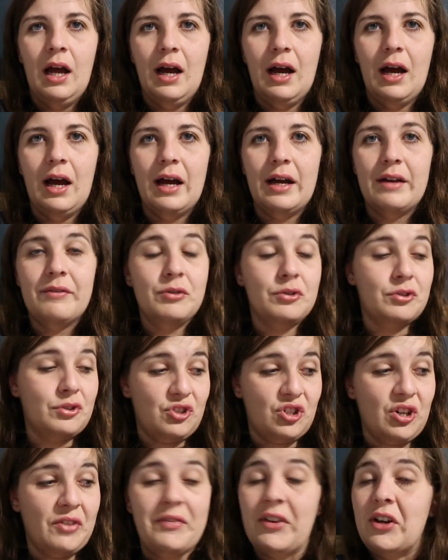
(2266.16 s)
I've also got
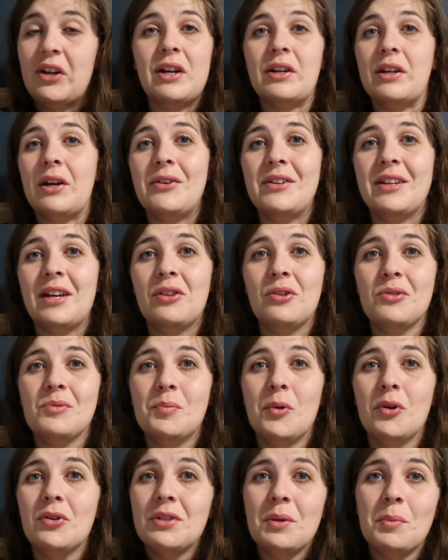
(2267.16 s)
to try and figure out how to get those
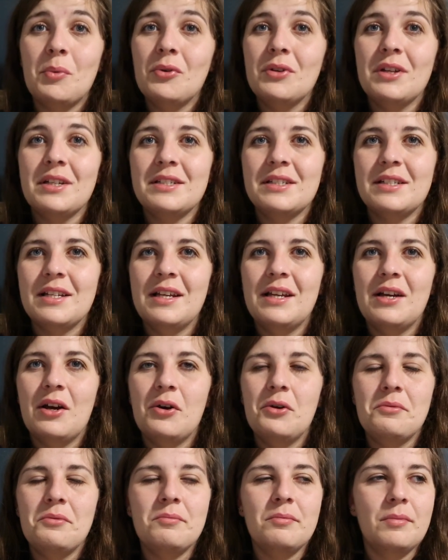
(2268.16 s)
books I bought yesterday
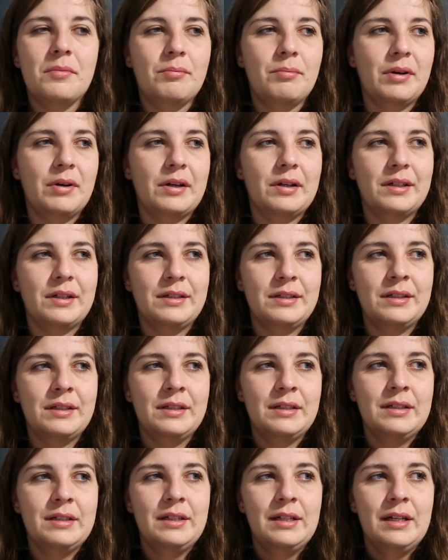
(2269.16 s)
home. But
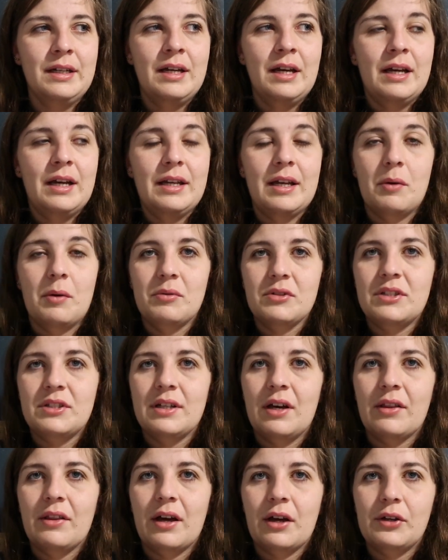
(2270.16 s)
yeah, we'll see
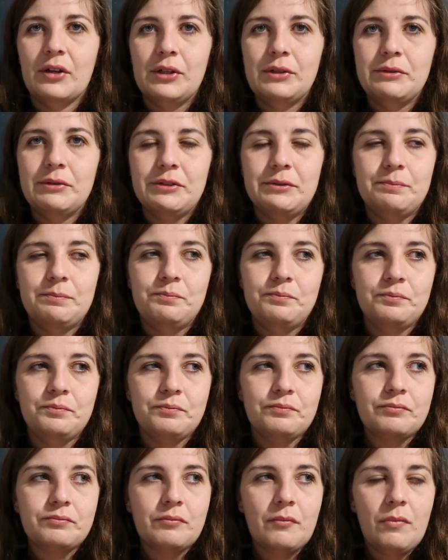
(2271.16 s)
how that goes.
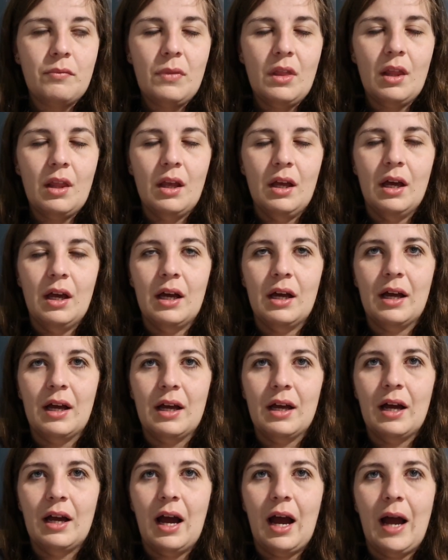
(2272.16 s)

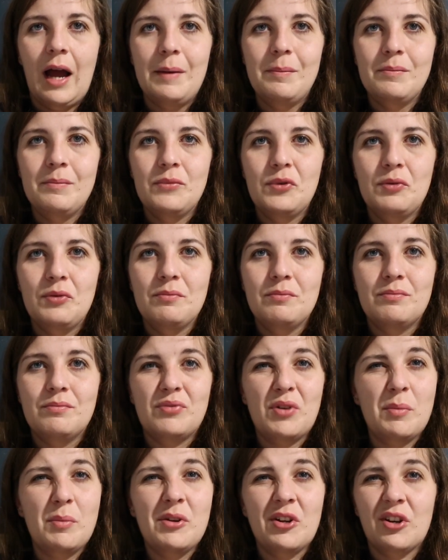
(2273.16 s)
Uh, I'm
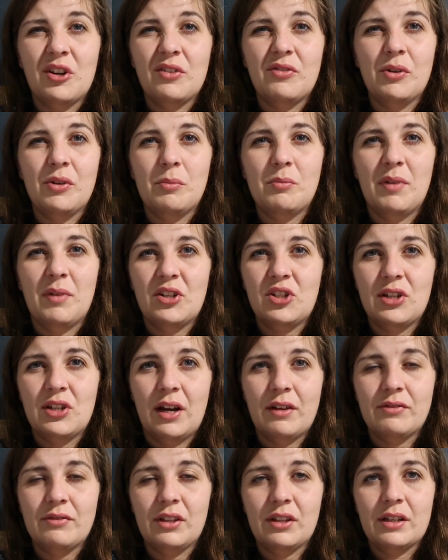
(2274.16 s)
probably not going to film much
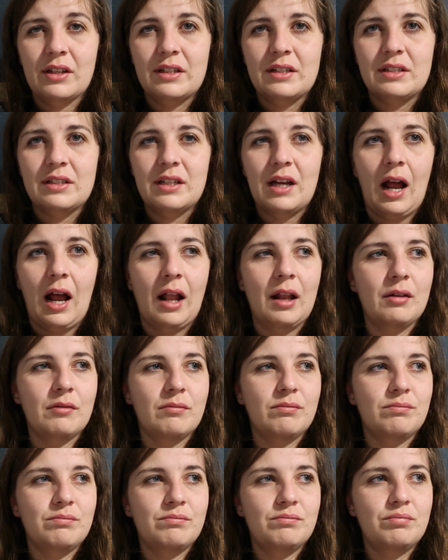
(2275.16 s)
after this.
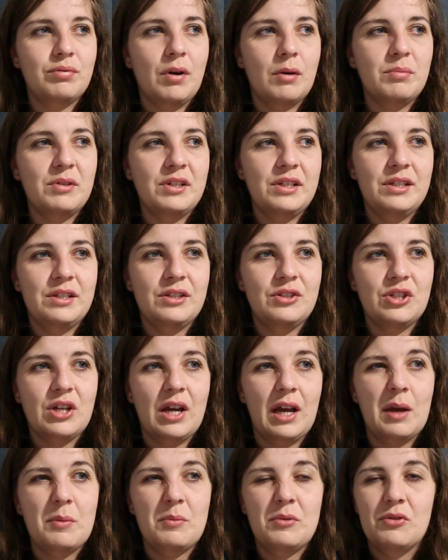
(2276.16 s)
I'll probably
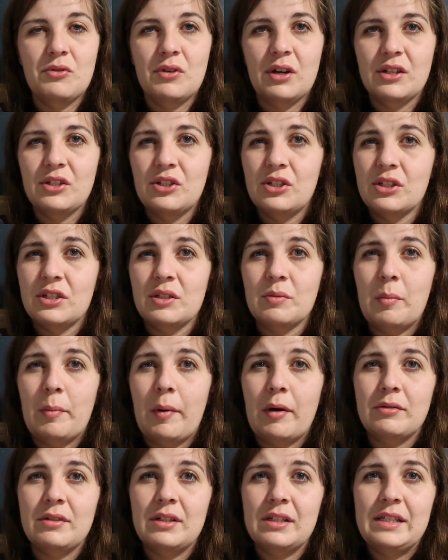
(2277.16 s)
check in with you guys just I'm
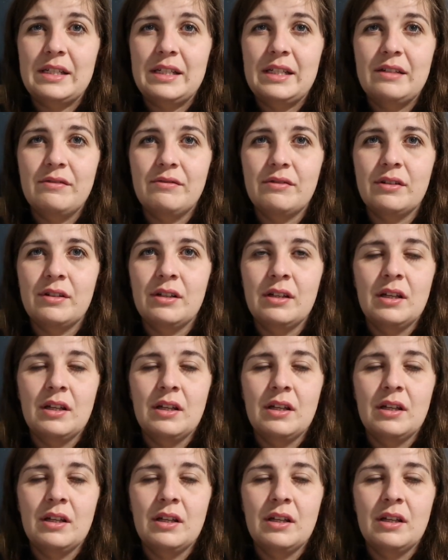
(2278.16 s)
about to leave.